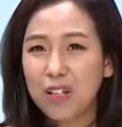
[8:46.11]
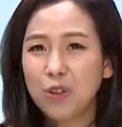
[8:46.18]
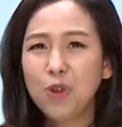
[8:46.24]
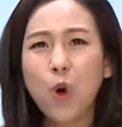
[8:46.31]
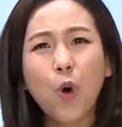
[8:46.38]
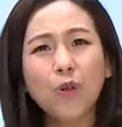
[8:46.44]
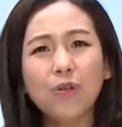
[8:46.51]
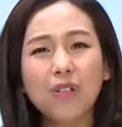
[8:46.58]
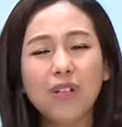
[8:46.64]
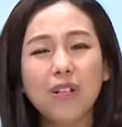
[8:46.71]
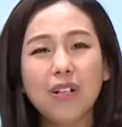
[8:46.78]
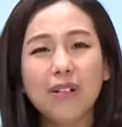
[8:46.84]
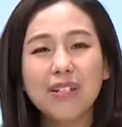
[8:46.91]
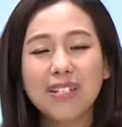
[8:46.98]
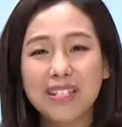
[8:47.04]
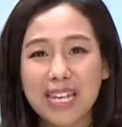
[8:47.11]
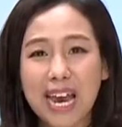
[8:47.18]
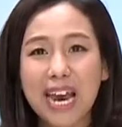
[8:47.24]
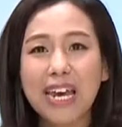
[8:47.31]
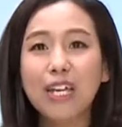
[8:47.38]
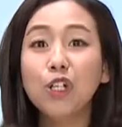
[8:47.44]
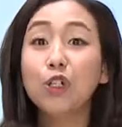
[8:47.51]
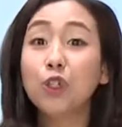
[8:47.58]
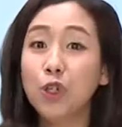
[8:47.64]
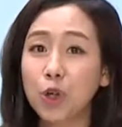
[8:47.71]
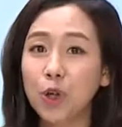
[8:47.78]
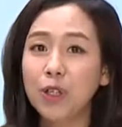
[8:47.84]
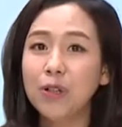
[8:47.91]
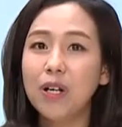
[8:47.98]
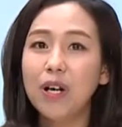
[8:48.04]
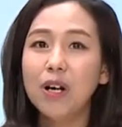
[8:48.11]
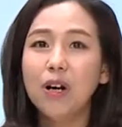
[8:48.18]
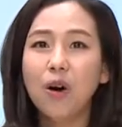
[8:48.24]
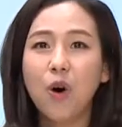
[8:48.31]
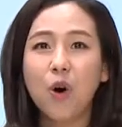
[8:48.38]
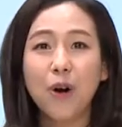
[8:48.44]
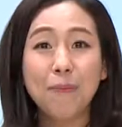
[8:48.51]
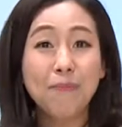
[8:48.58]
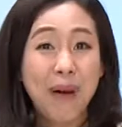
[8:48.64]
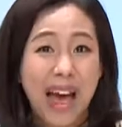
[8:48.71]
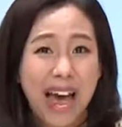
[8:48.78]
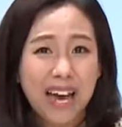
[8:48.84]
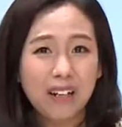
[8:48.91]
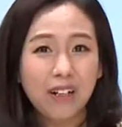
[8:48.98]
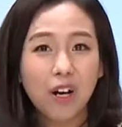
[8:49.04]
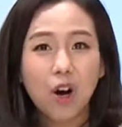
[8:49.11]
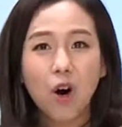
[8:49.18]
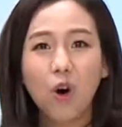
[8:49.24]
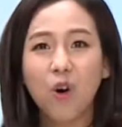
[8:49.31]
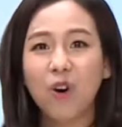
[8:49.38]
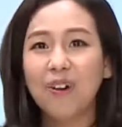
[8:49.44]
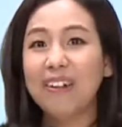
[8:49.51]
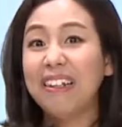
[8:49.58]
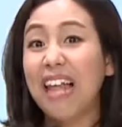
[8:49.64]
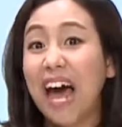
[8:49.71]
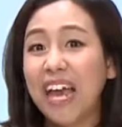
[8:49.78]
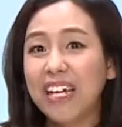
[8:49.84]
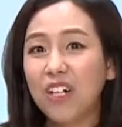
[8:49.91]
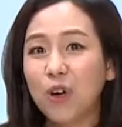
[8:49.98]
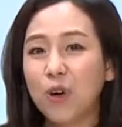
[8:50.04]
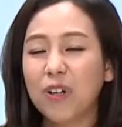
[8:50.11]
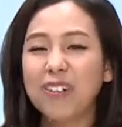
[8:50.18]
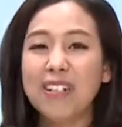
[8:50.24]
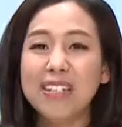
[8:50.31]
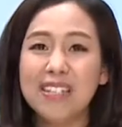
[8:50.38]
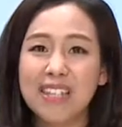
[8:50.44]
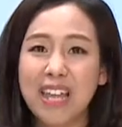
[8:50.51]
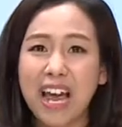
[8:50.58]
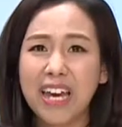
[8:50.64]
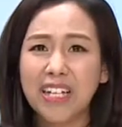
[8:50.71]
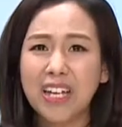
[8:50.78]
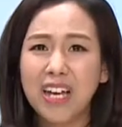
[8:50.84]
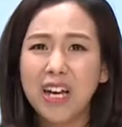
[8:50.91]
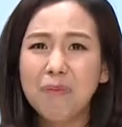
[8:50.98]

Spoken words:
Don't say good or bad or like or dislike,